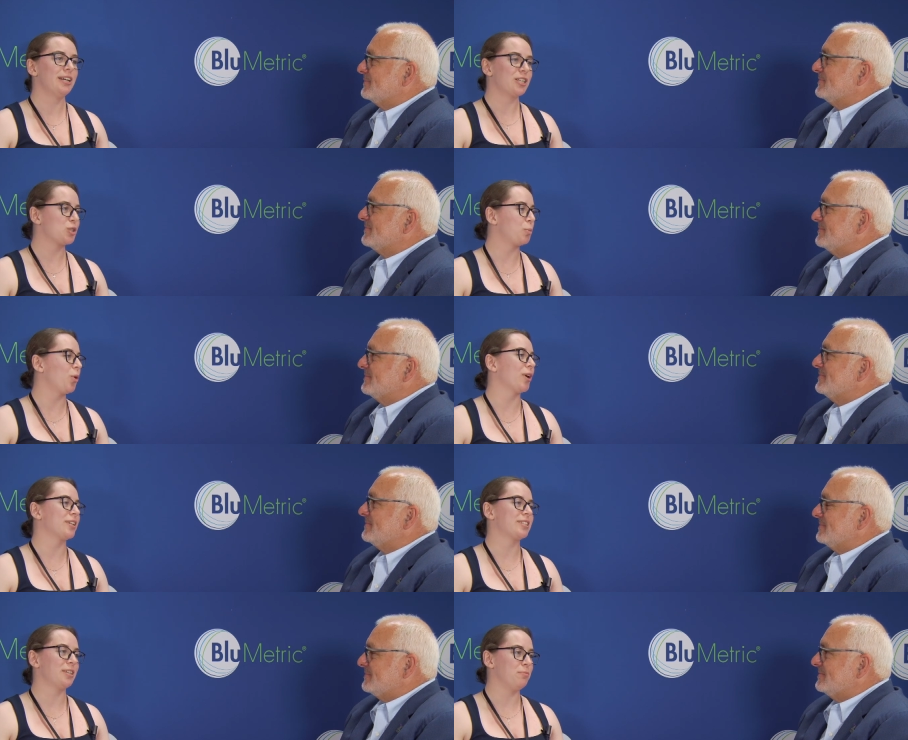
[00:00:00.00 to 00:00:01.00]
Speaker 1: sports
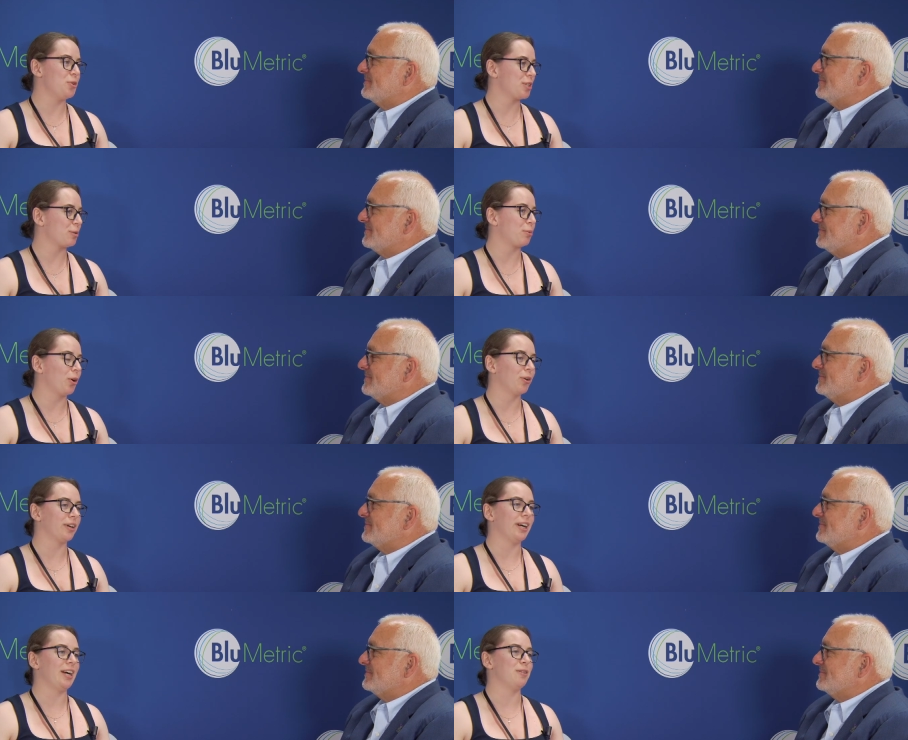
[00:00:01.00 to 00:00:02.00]
and music
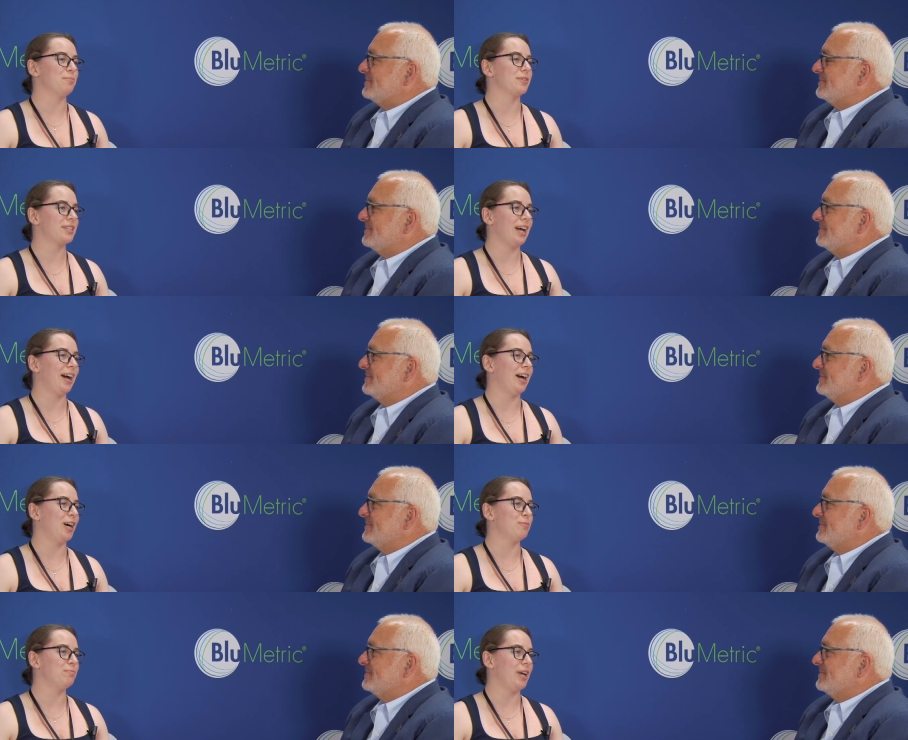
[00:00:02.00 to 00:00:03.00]
programs. Uh,
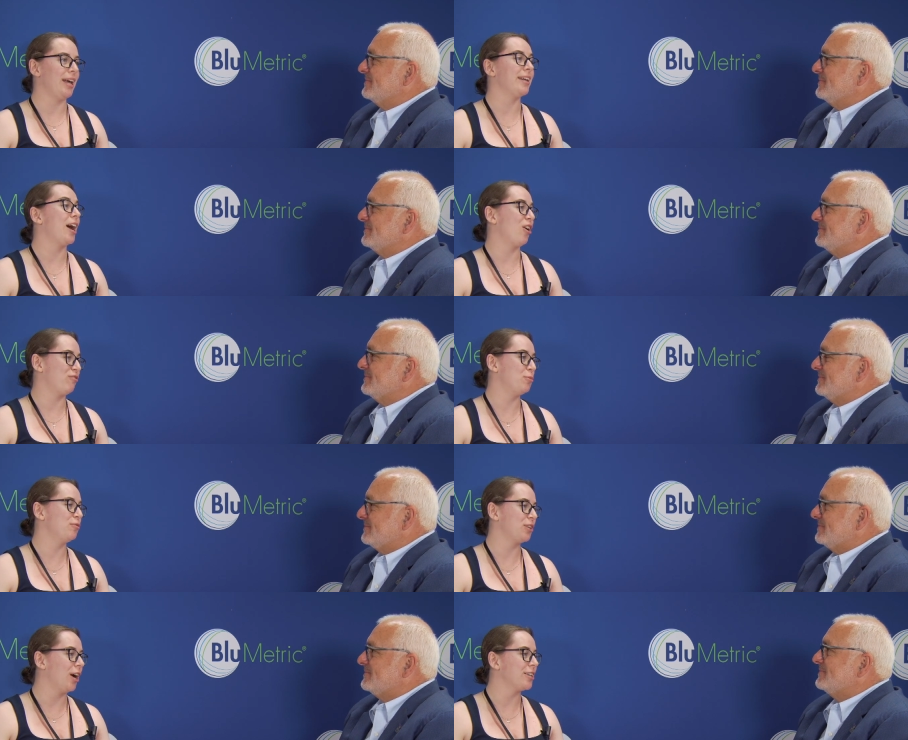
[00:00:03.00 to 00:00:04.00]
and now I've moved
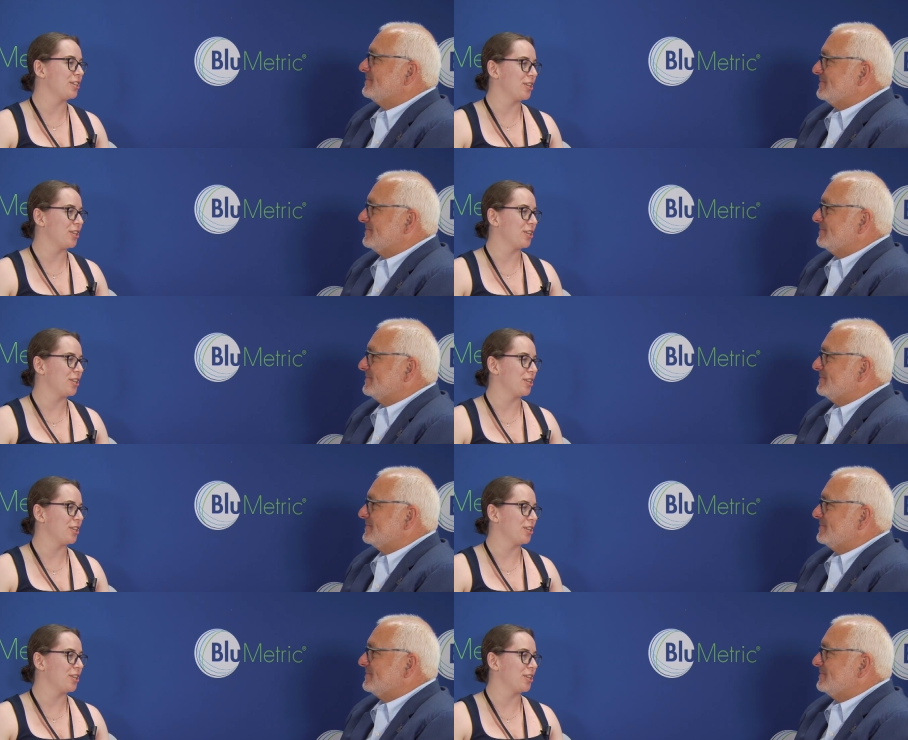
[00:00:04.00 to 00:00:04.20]
on to the